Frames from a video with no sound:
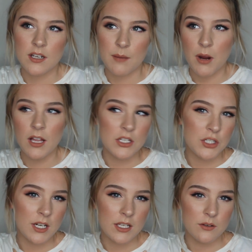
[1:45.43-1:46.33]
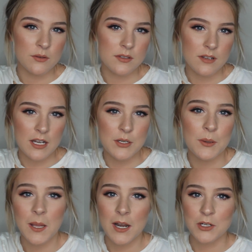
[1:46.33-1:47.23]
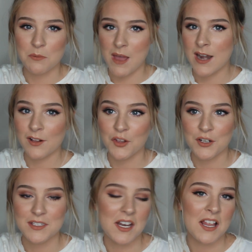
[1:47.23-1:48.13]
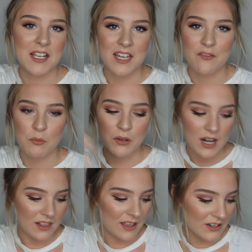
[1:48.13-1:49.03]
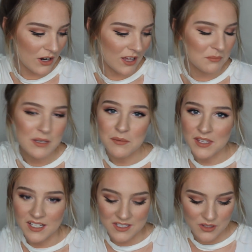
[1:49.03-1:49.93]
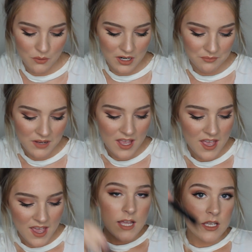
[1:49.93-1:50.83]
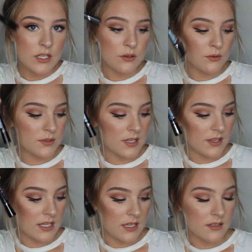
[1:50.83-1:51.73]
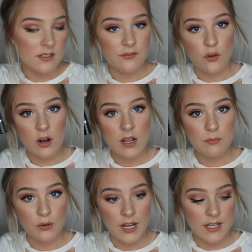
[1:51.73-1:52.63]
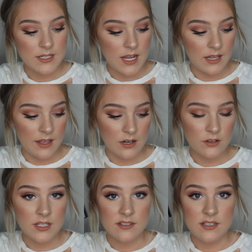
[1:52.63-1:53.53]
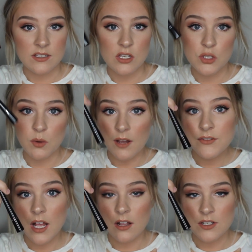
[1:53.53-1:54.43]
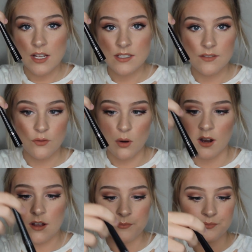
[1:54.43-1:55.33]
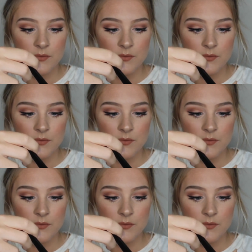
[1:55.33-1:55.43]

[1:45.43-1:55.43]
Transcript: I probably should. I do a lot of dramatic looks and I like never put eyeliner on, and people think it's so weird. I use the Sephora brand eyeliner. This is $12 at Sephora.